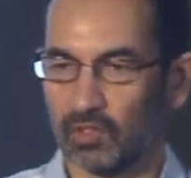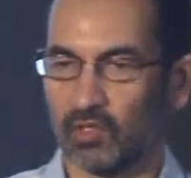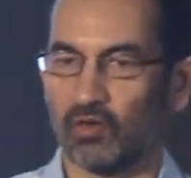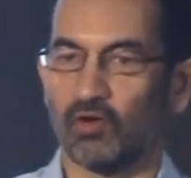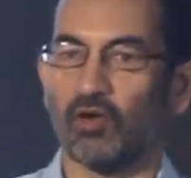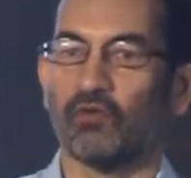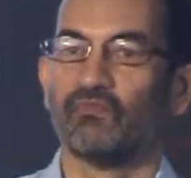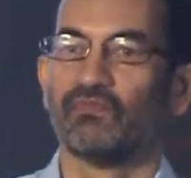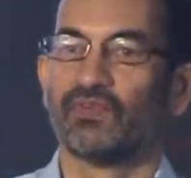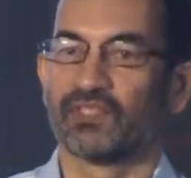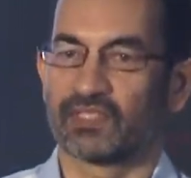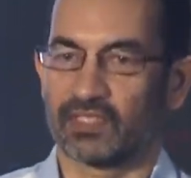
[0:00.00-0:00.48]

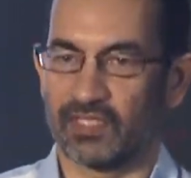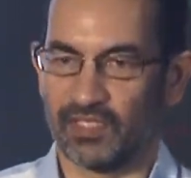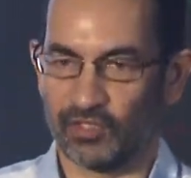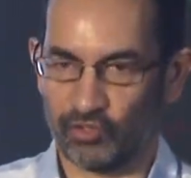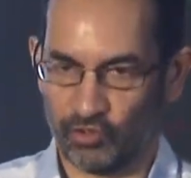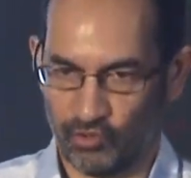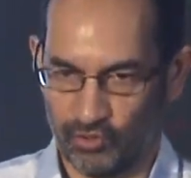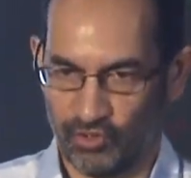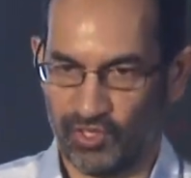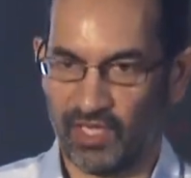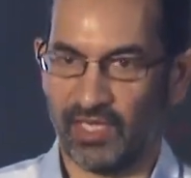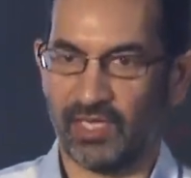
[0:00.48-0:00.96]
obviously
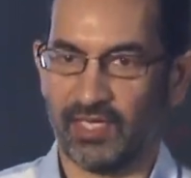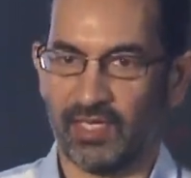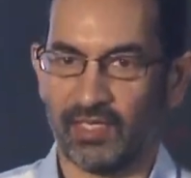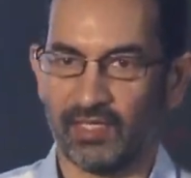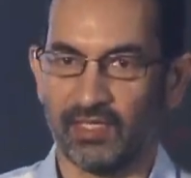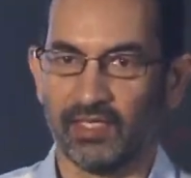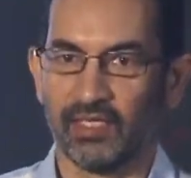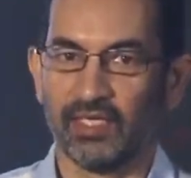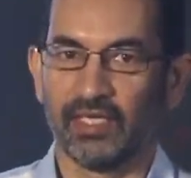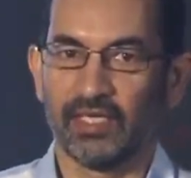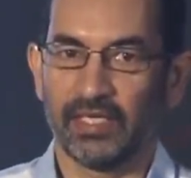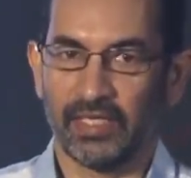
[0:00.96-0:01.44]

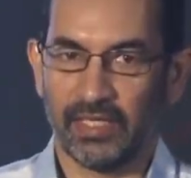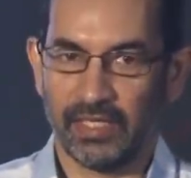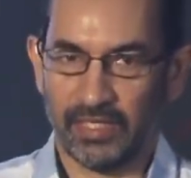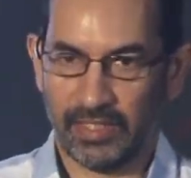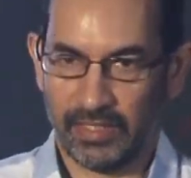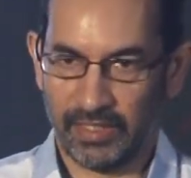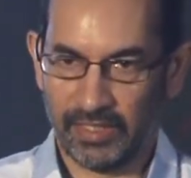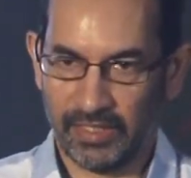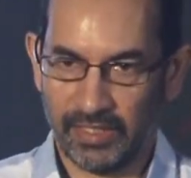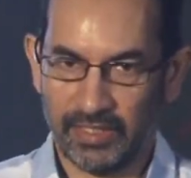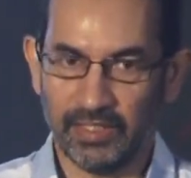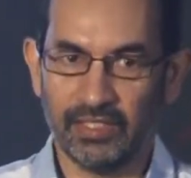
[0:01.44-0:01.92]
today,
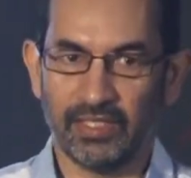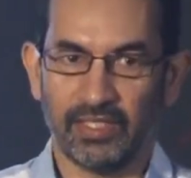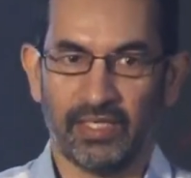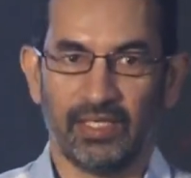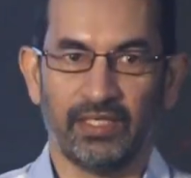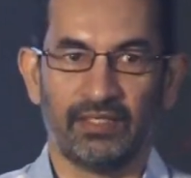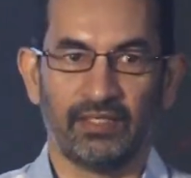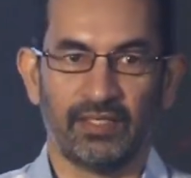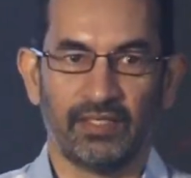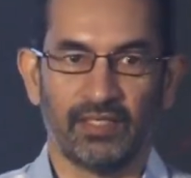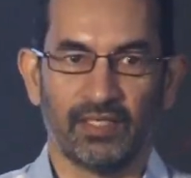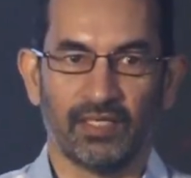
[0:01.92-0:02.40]
in
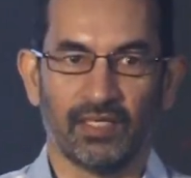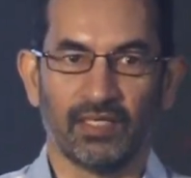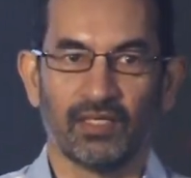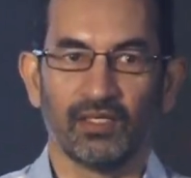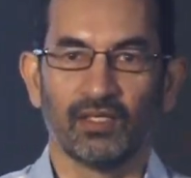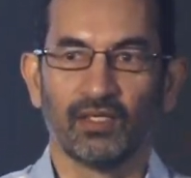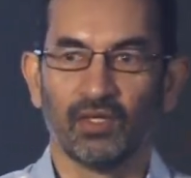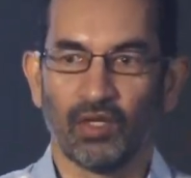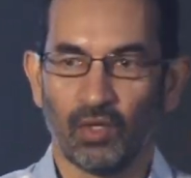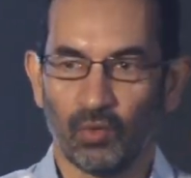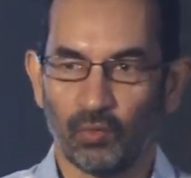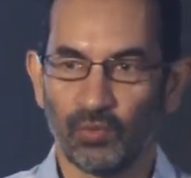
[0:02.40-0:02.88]

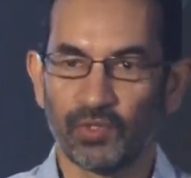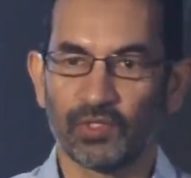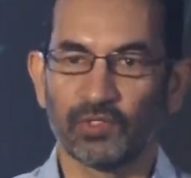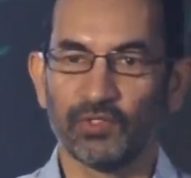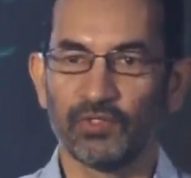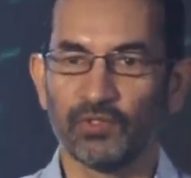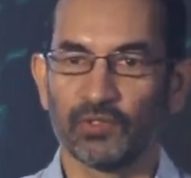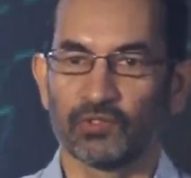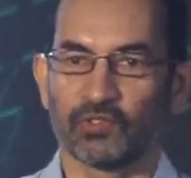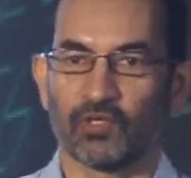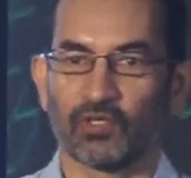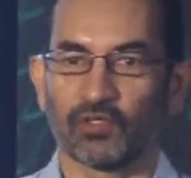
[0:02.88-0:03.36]
India, we can
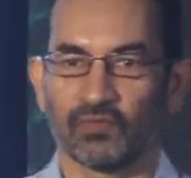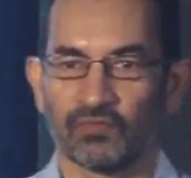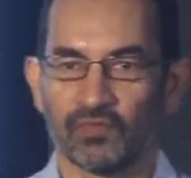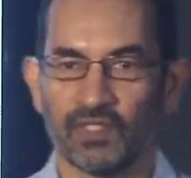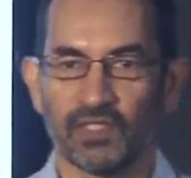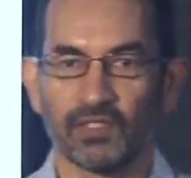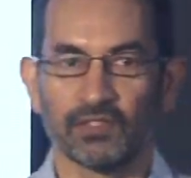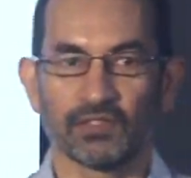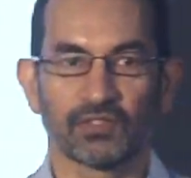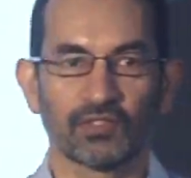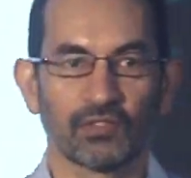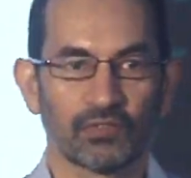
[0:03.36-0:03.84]
use all of
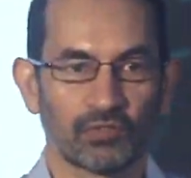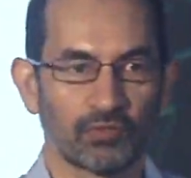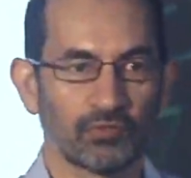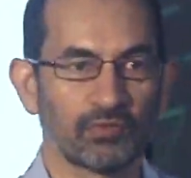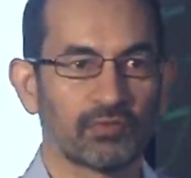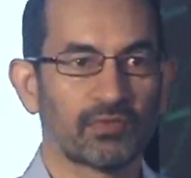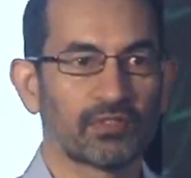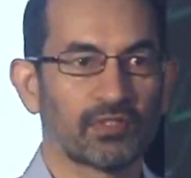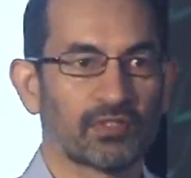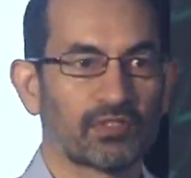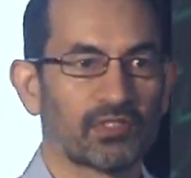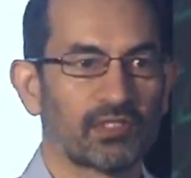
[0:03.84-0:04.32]
these
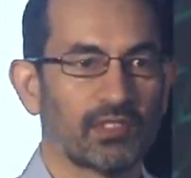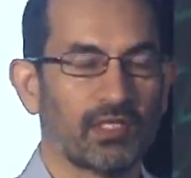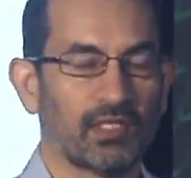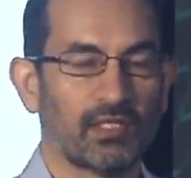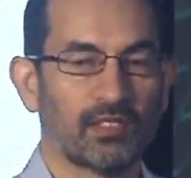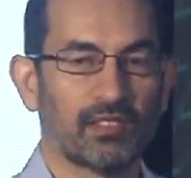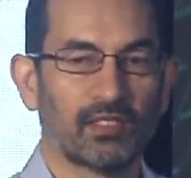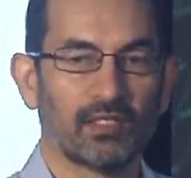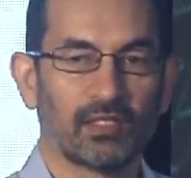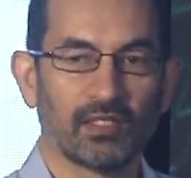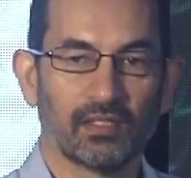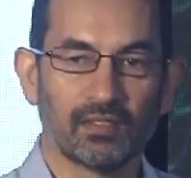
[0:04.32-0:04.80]
to
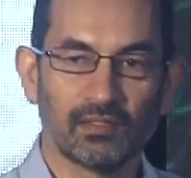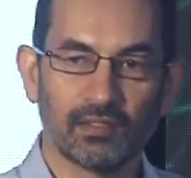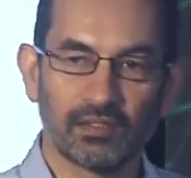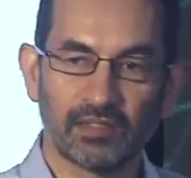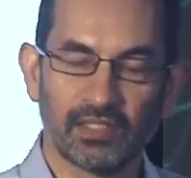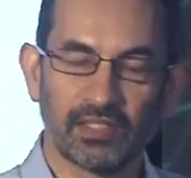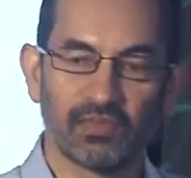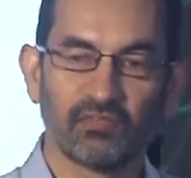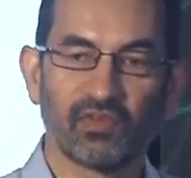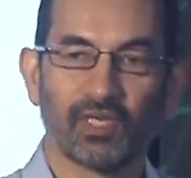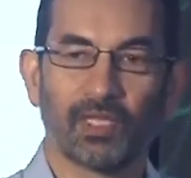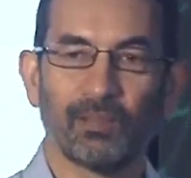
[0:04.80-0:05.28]

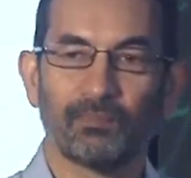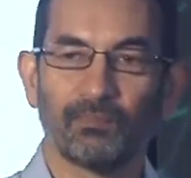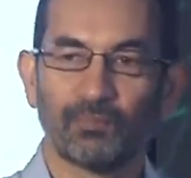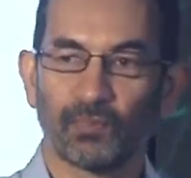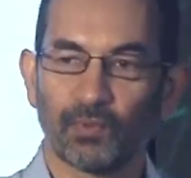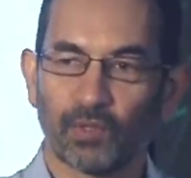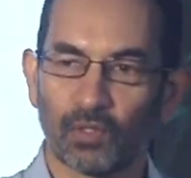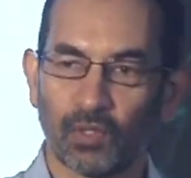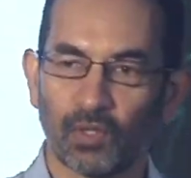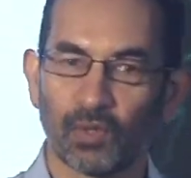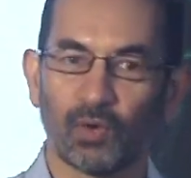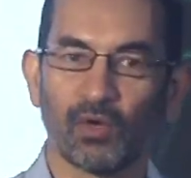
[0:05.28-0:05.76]
develop
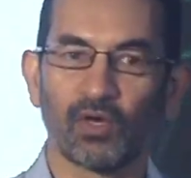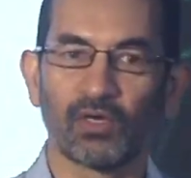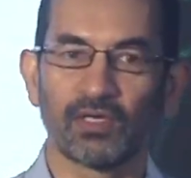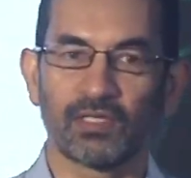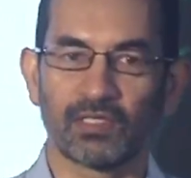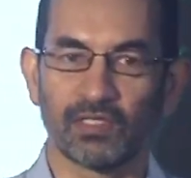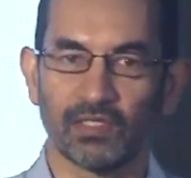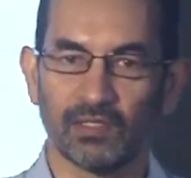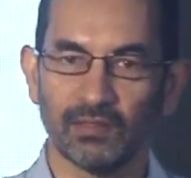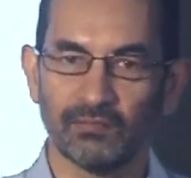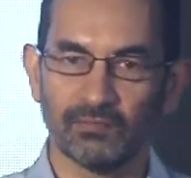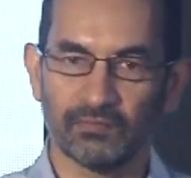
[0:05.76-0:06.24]

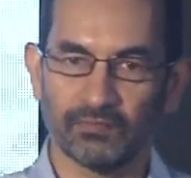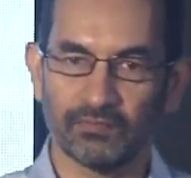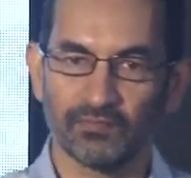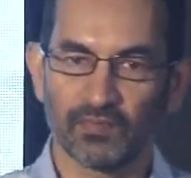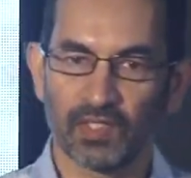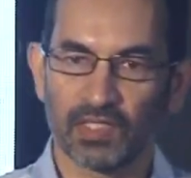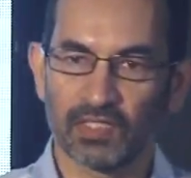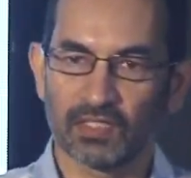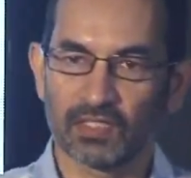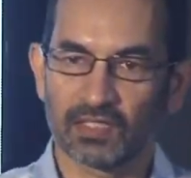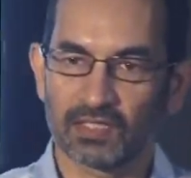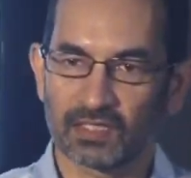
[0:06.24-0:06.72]
long-term,
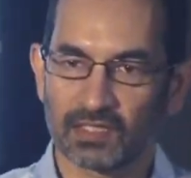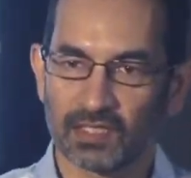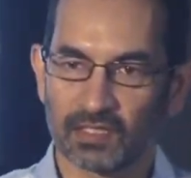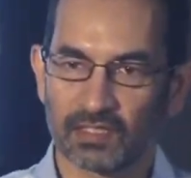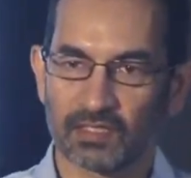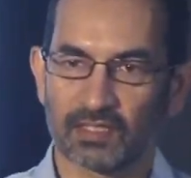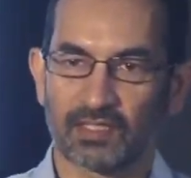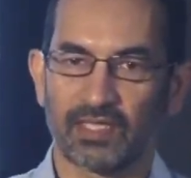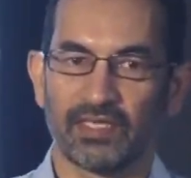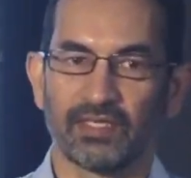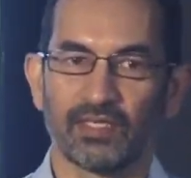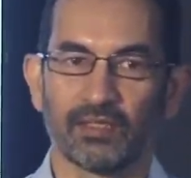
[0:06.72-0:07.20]

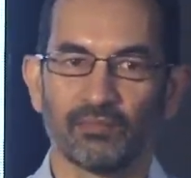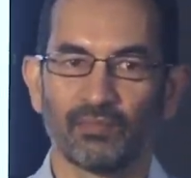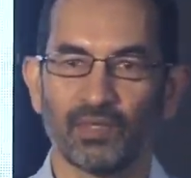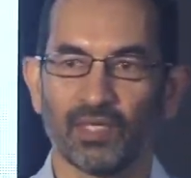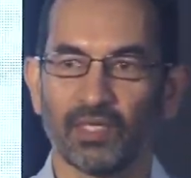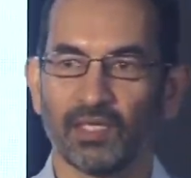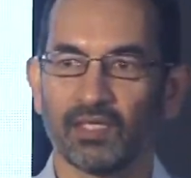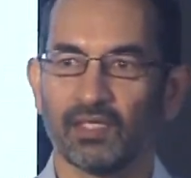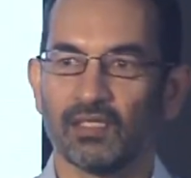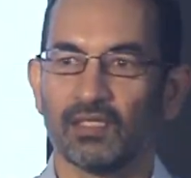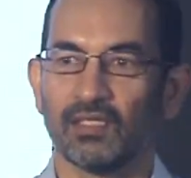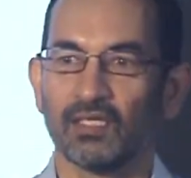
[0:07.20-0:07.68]

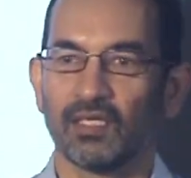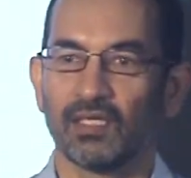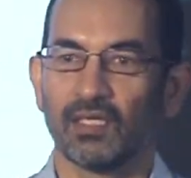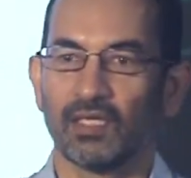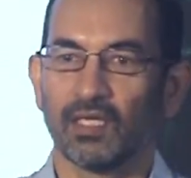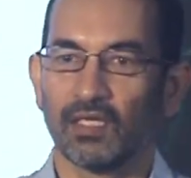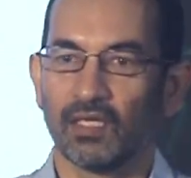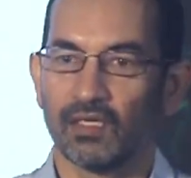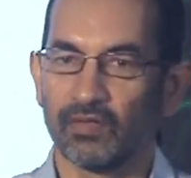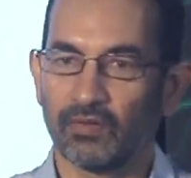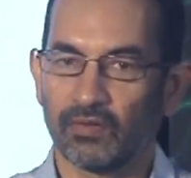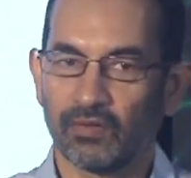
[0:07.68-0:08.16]
sustainable,
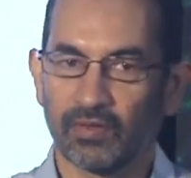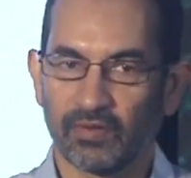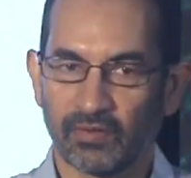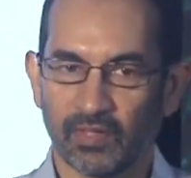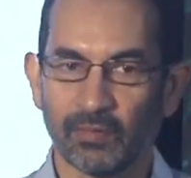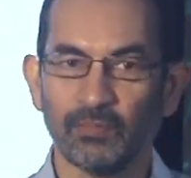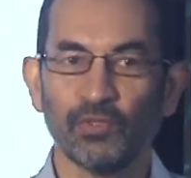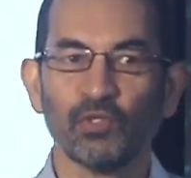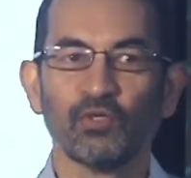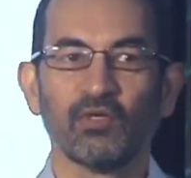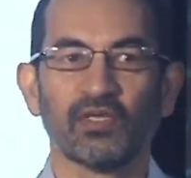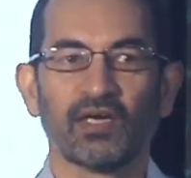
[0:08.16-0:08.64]

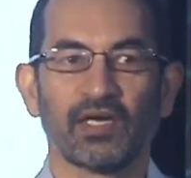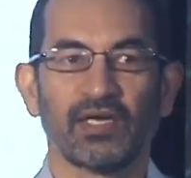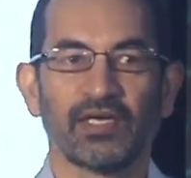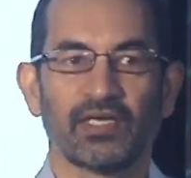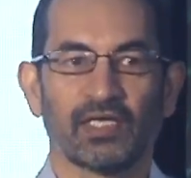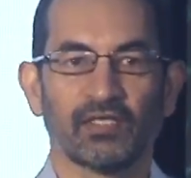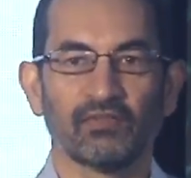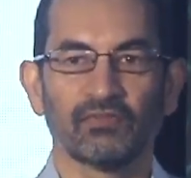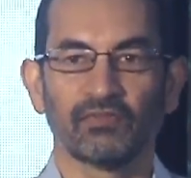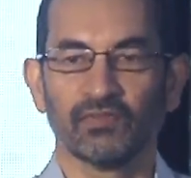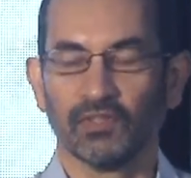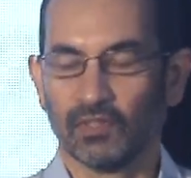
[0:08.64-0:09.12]

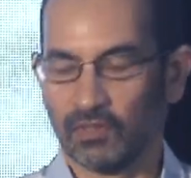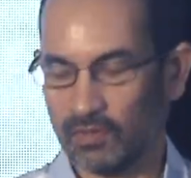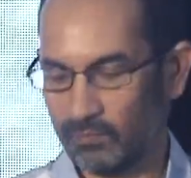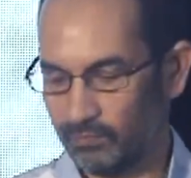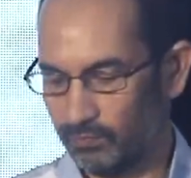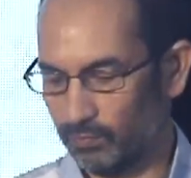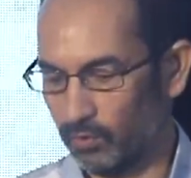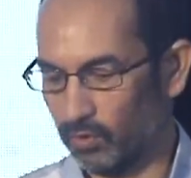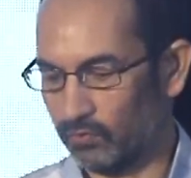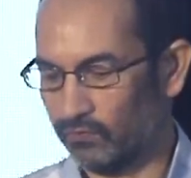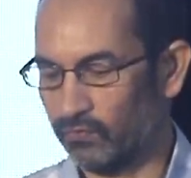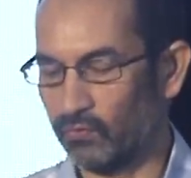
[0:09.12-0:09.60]
remunerative
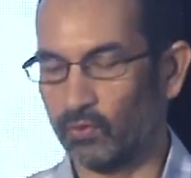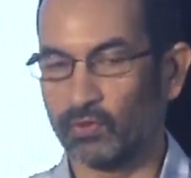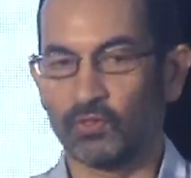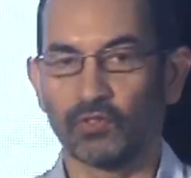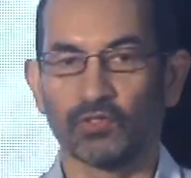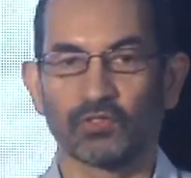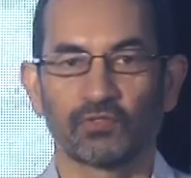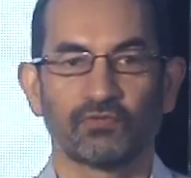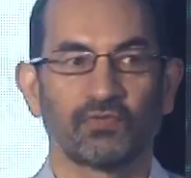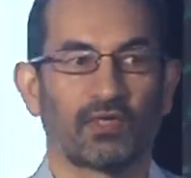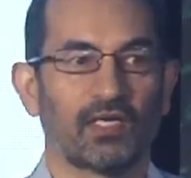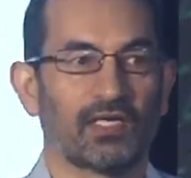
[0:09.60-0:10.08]

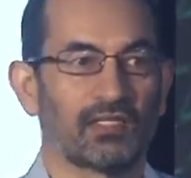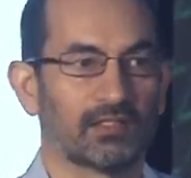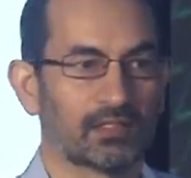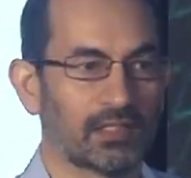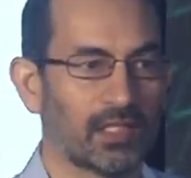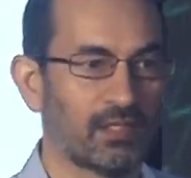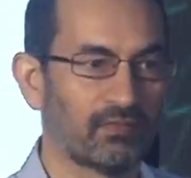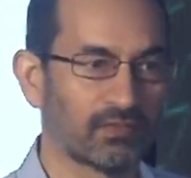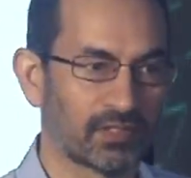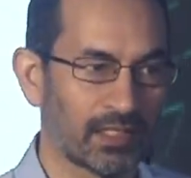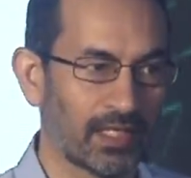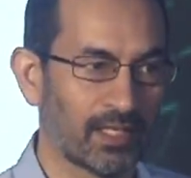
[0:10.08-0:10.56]
portfolios for
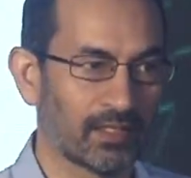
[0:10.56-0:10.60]
ourselves.